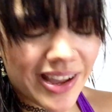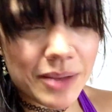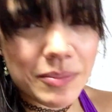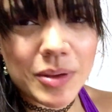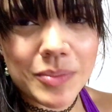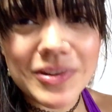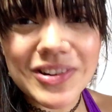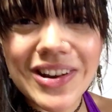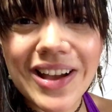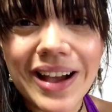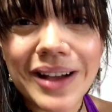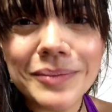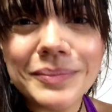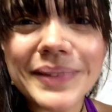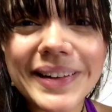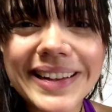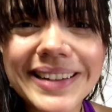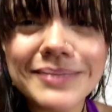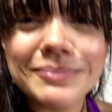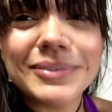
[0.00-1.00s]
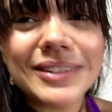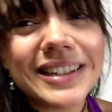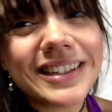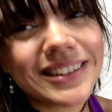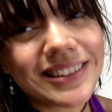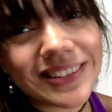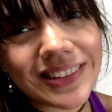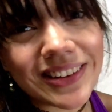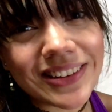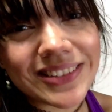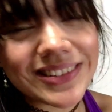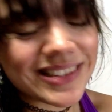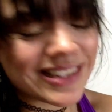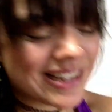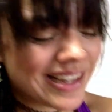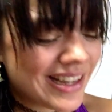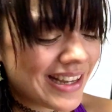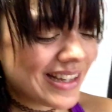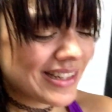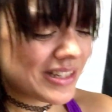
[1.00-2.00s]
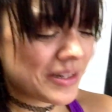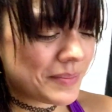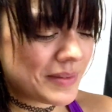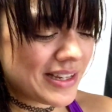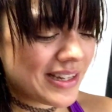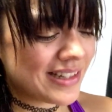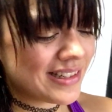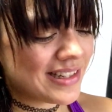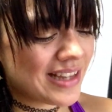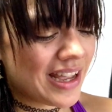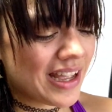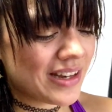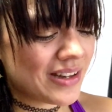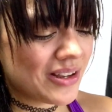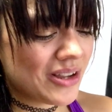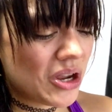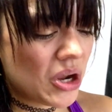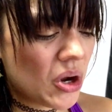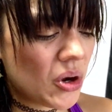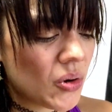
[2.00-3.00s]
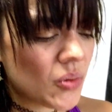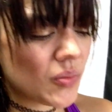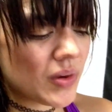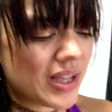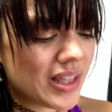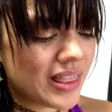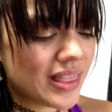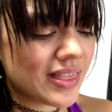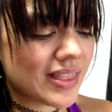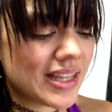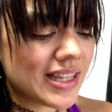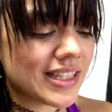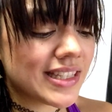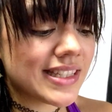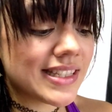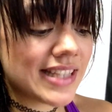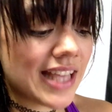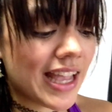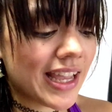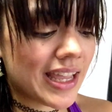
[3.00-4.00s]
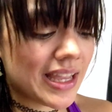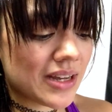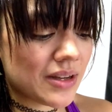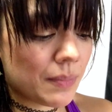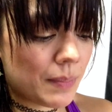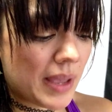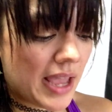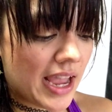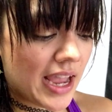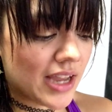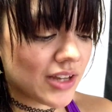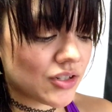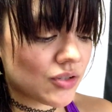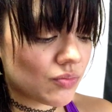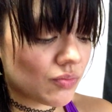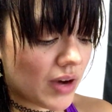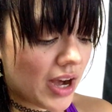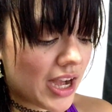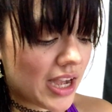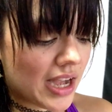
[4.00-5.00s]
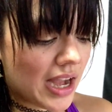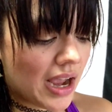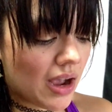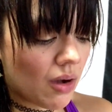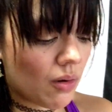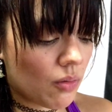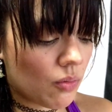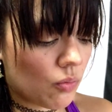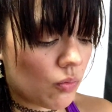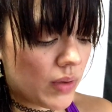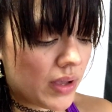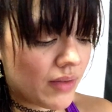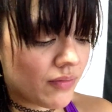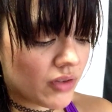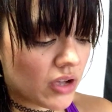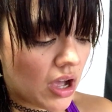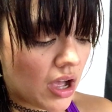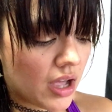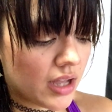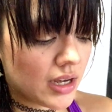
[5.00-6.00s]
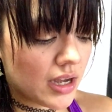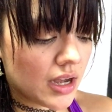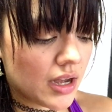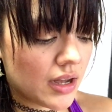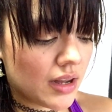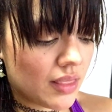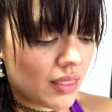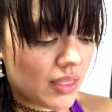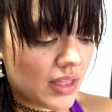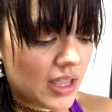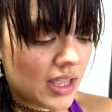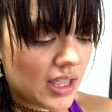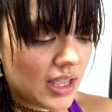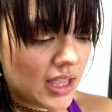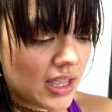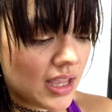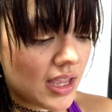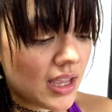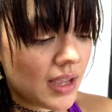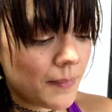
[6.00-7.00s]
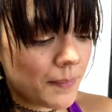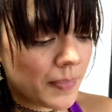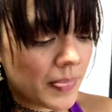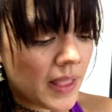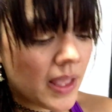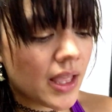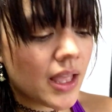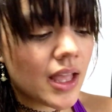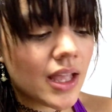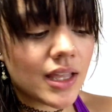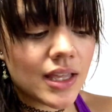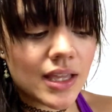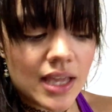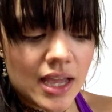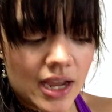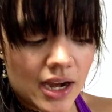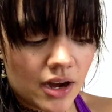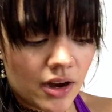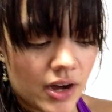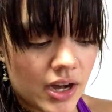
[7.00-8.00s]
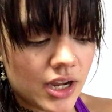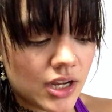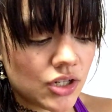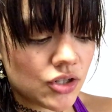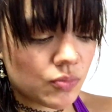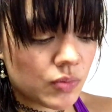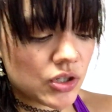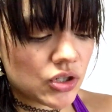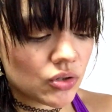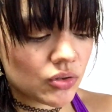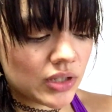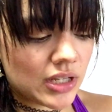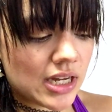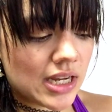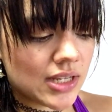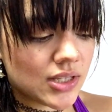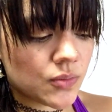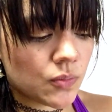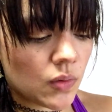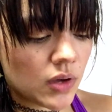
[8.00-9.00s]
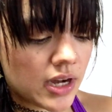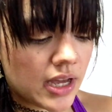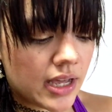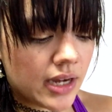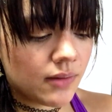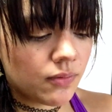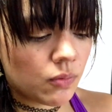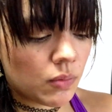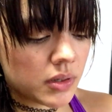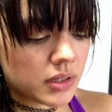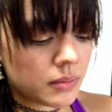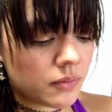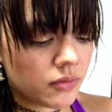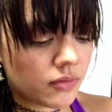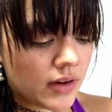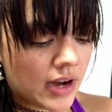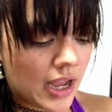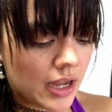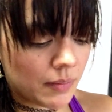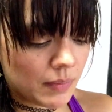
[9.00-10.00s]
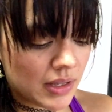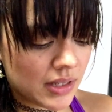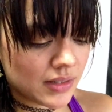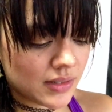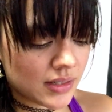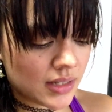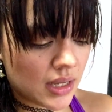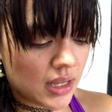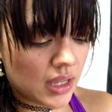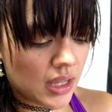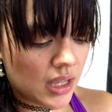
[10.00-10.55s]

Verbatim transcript: Okay, maybe not, but pretty close to being done with the second page. Right now, we've gotten the carriage, which only needs one out of one fragment.